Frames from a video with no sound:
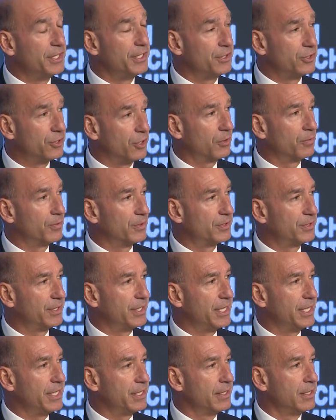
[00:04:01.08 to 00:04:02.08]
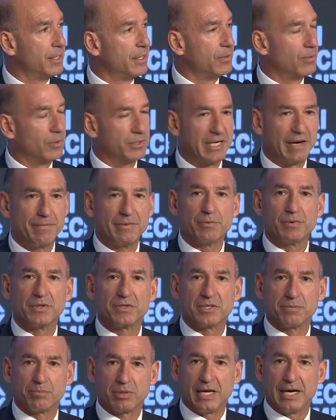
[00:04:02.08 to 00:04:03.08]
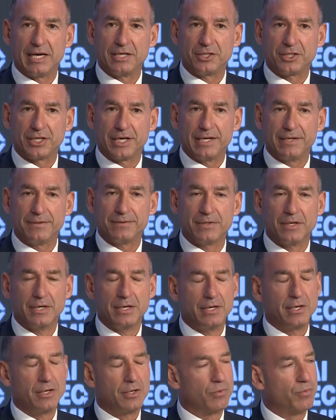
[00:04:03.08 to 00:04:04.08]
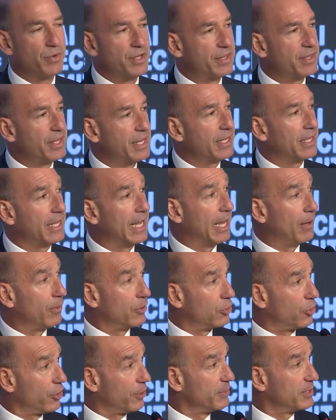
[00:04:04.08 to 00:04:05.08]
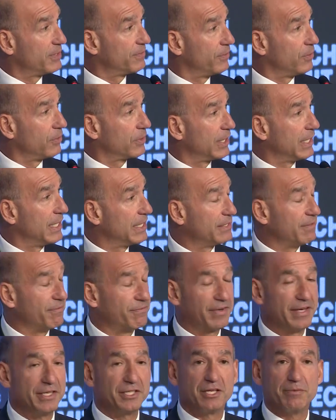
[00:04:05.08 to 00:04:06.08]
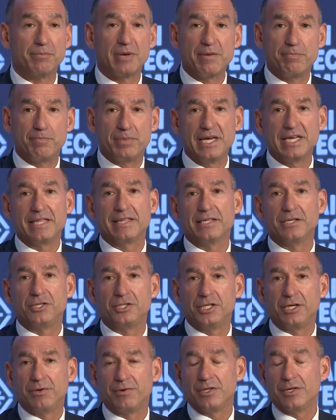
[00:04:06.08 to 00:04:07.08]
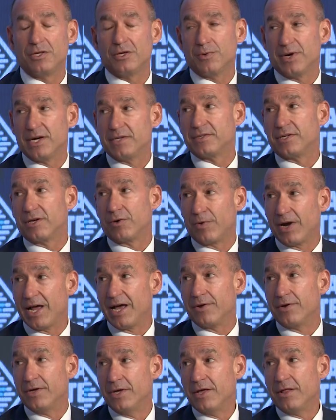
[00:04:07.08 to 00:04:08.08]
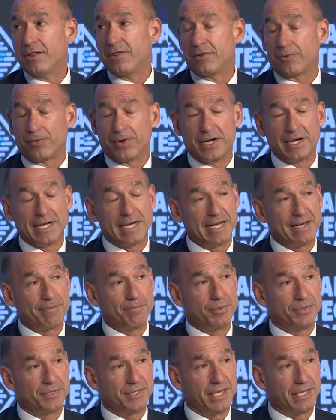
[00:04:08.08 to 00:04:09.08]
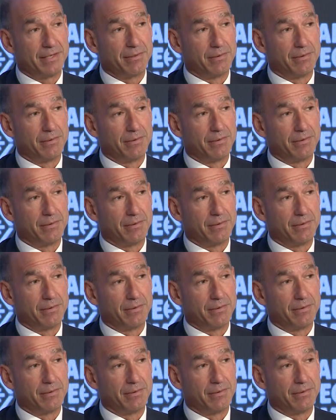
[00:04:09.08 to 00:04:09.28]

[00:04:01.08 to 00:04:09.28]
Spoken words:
shock we're seeing, what's happening with supply chains, we think our economists forecast inflation may peak this year in the US at around 3.5%.